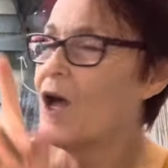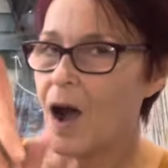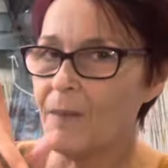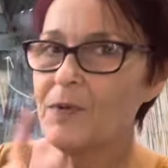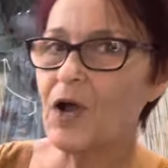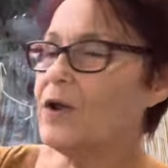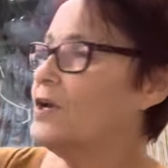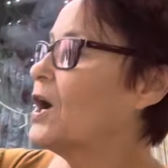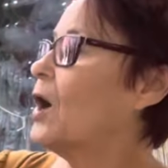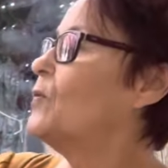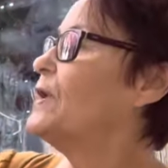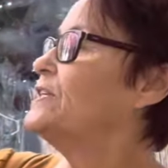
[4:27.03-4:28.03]
I'm going to
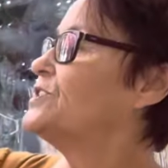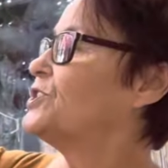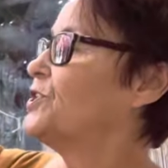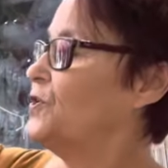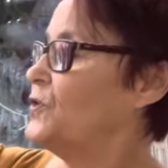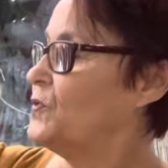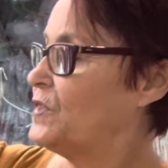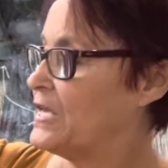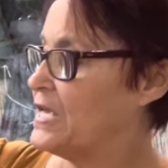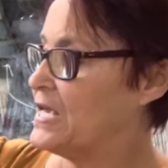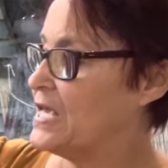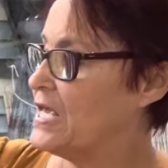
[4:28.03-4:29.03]
go into
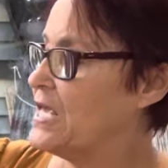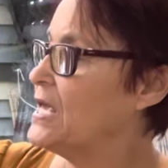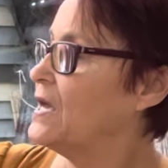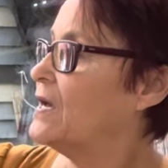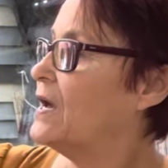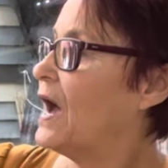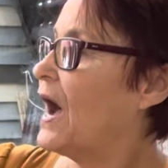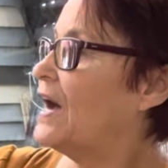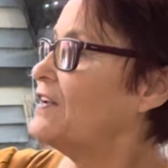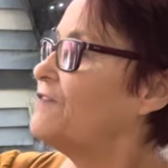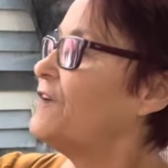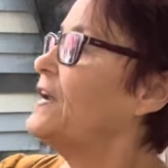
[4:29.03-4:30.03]
the
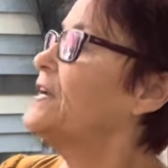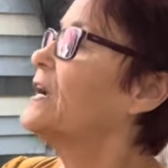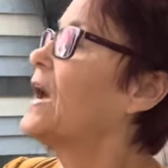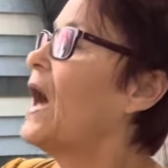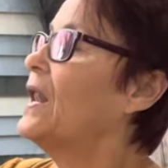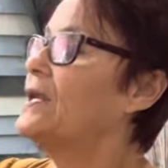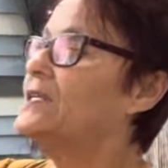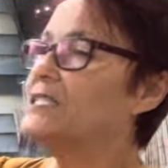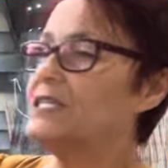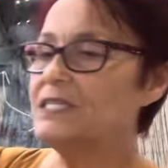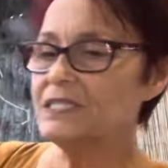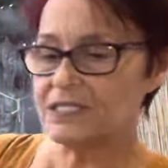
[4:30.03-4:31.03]
advent
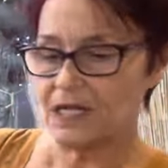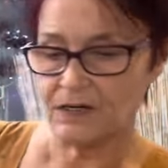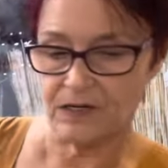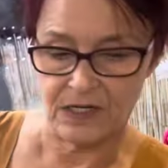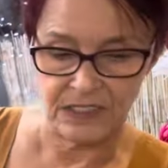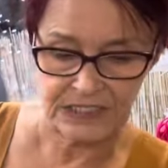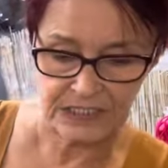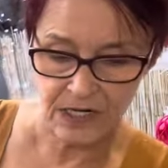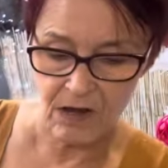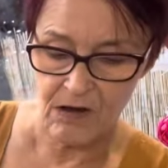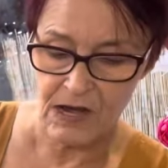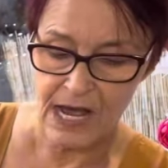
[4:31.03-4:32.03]
calendars. I'm going to
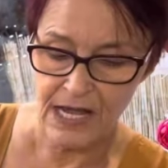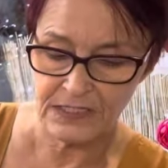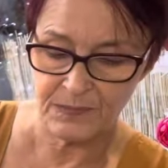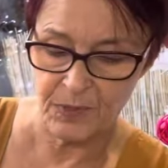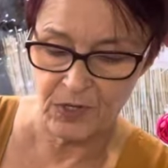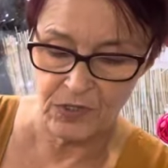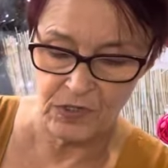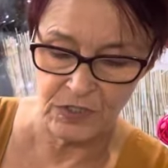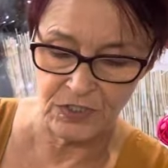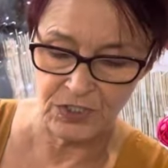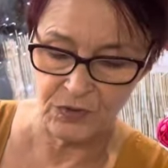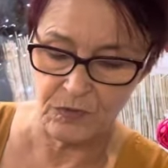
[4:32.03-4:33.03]
start as per
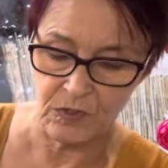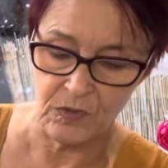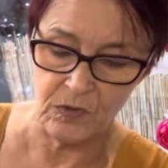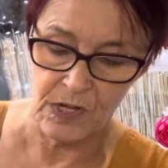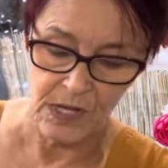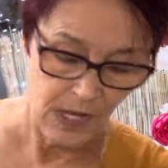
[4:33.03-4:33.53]
usual